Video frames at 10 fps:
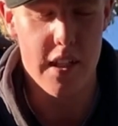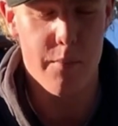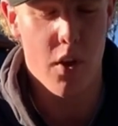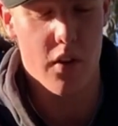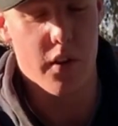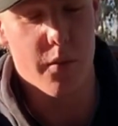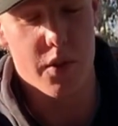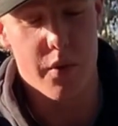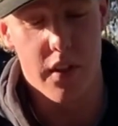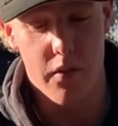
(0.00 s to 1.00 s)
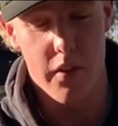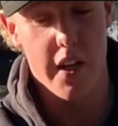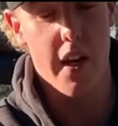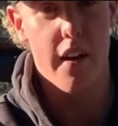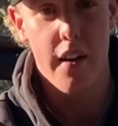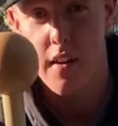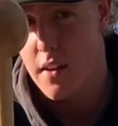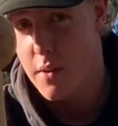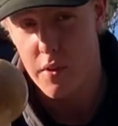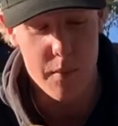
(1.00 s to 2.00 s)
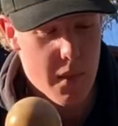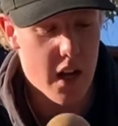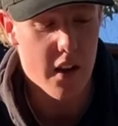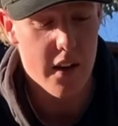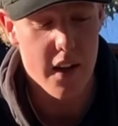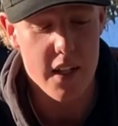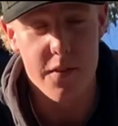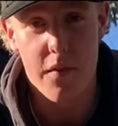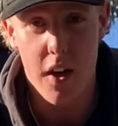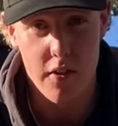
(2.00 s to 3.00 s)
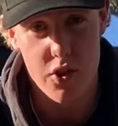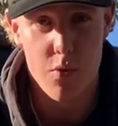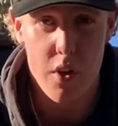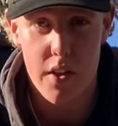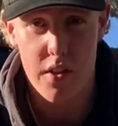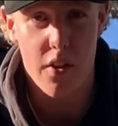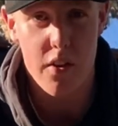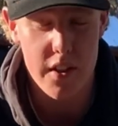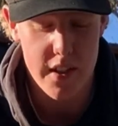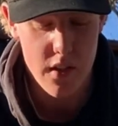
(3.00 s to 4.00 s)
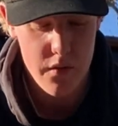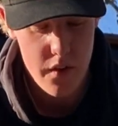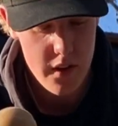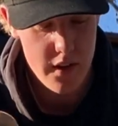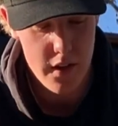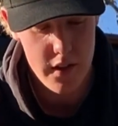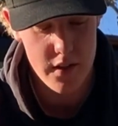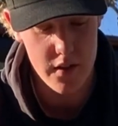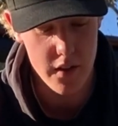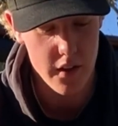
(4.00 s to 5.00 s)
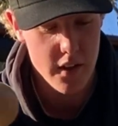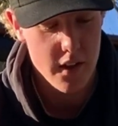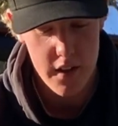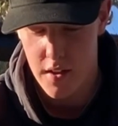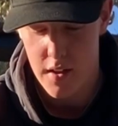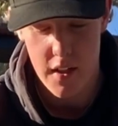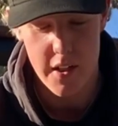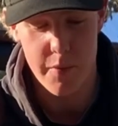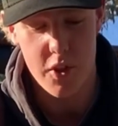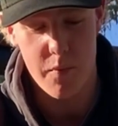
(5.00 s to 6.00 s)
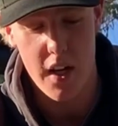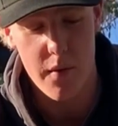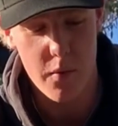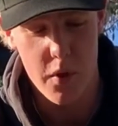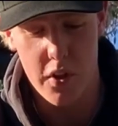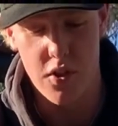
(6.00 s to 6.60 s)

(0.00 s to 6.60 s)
deep pocket, which we can create with the mallet as far as you want it to go yourself. So as much mallet work